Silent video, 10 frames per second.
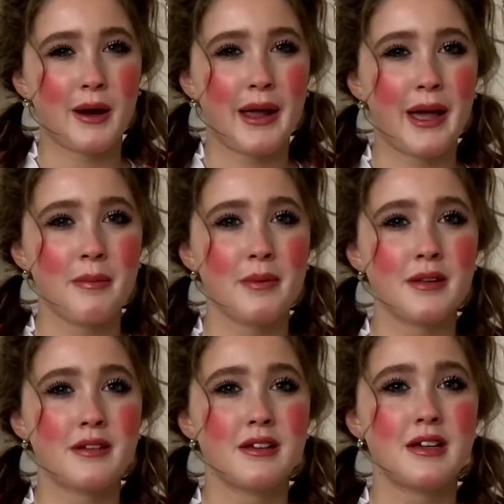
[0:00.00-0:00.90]
happen,
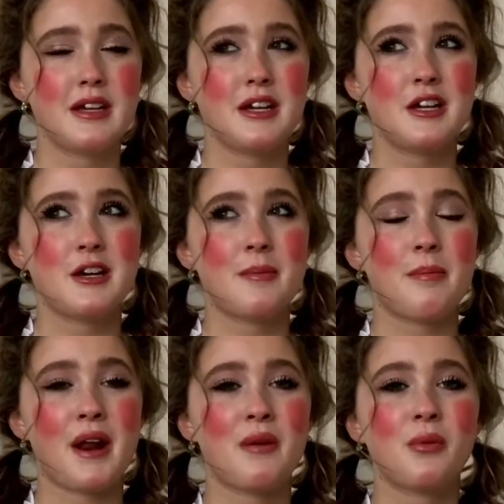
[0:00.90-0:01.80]

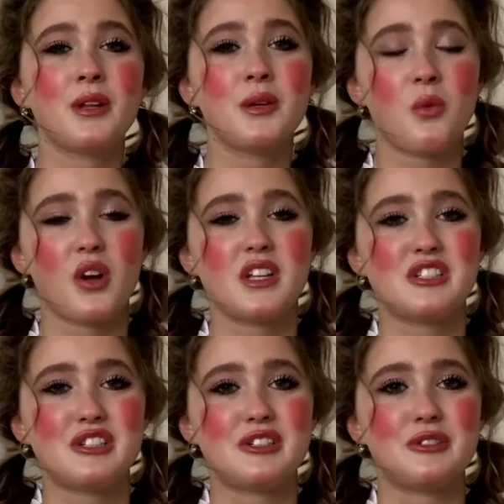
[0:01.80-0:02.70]
but I really wanted
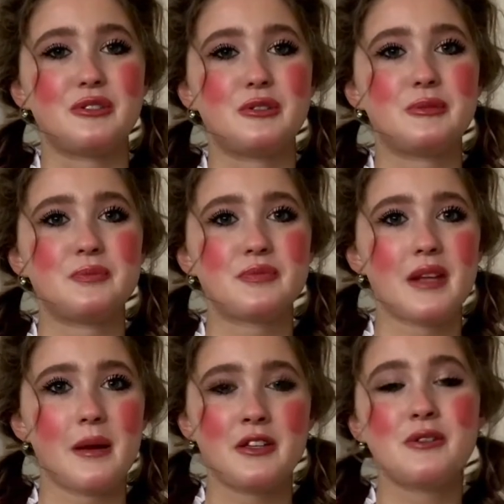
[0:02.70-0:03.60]
to
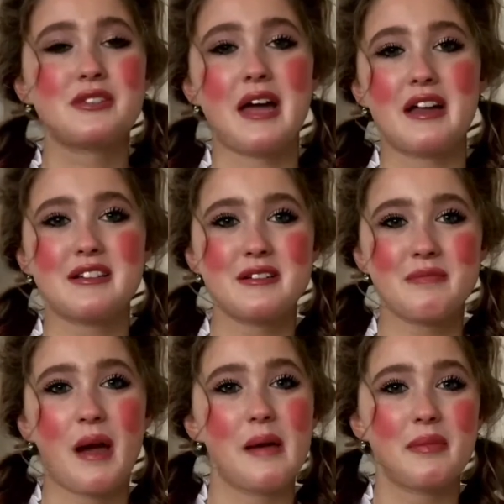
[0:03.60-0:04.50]
use that
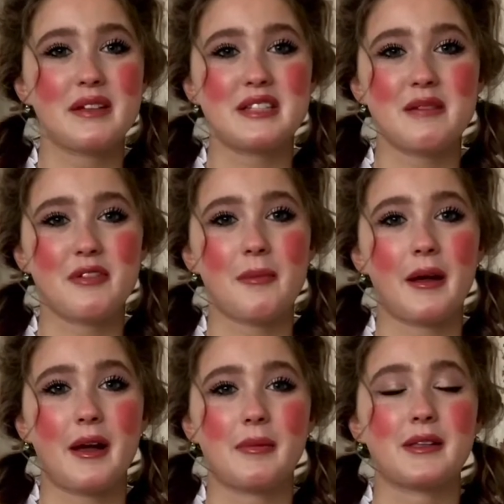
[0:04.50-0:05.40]
piping tip for my
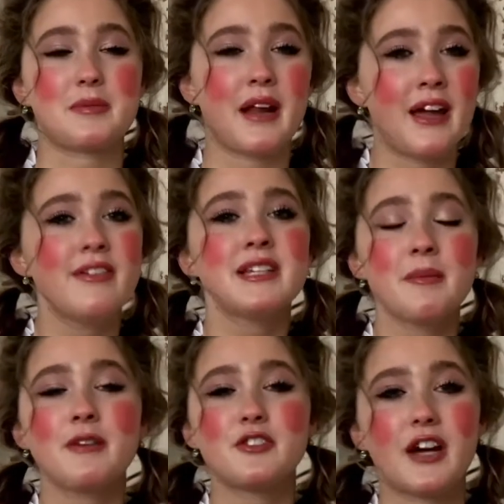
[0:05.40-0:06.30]
cupcakes. But every time
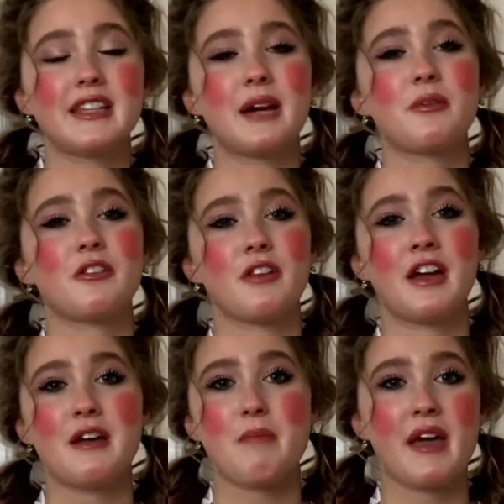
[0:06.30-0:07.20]
I've tried that with
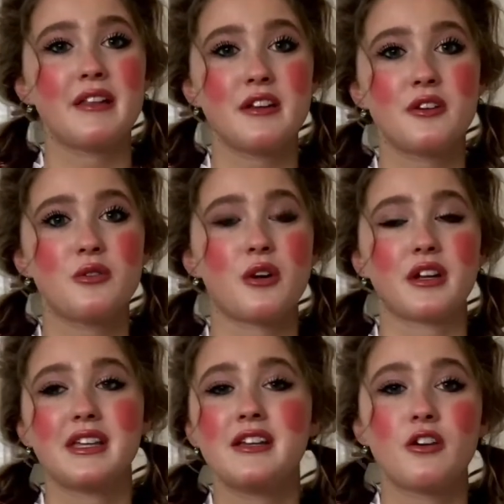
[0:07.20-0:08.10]
a paleo
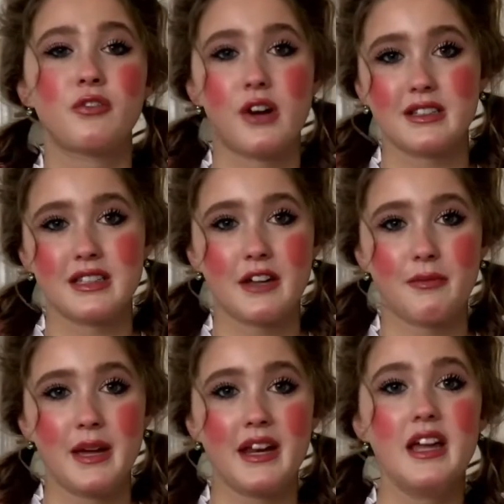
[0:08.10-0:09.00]
or keto frosting I've
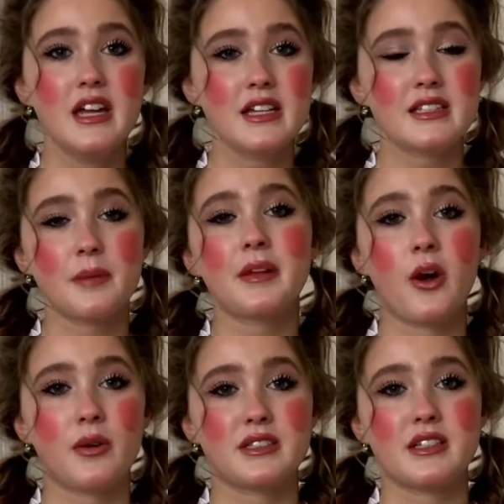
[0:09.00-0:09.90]
made, something
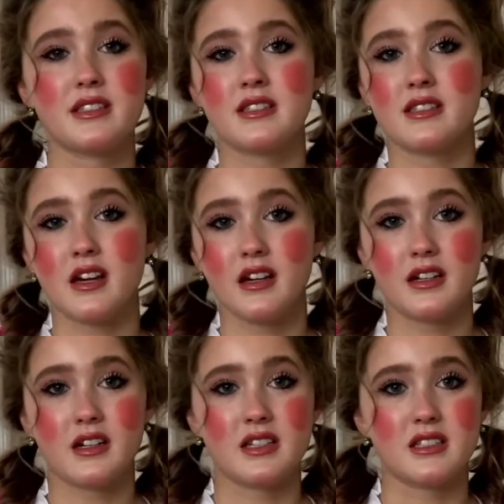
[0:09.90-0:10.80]
always gets
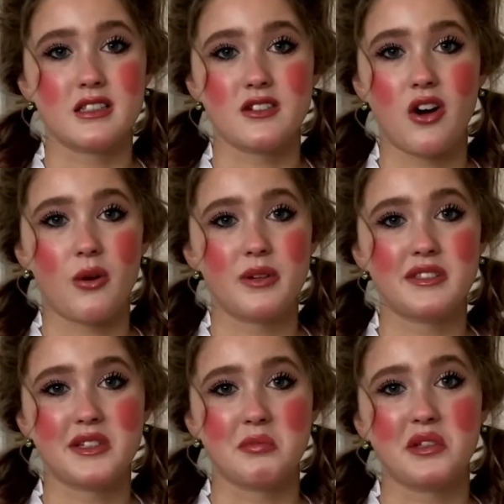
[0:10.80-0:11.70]
stuck because it's not always
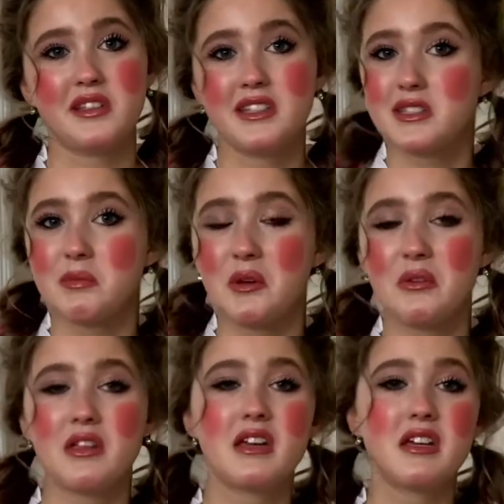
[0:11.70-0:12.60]
completely smooth.
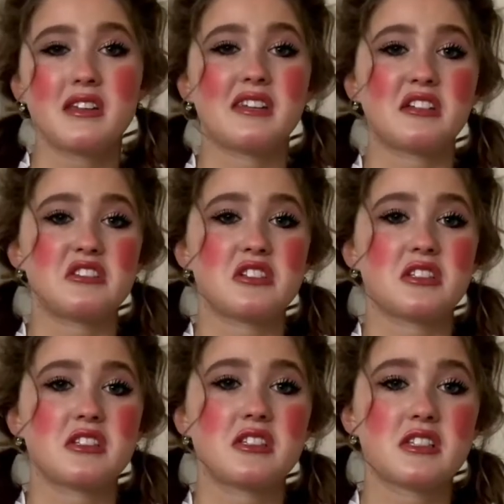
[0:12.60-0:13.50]
That's
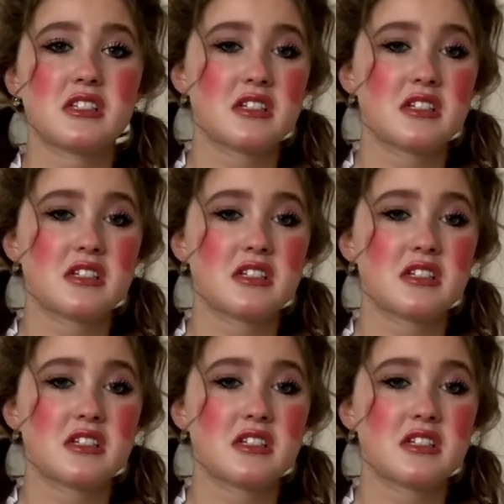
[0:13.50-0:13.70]
just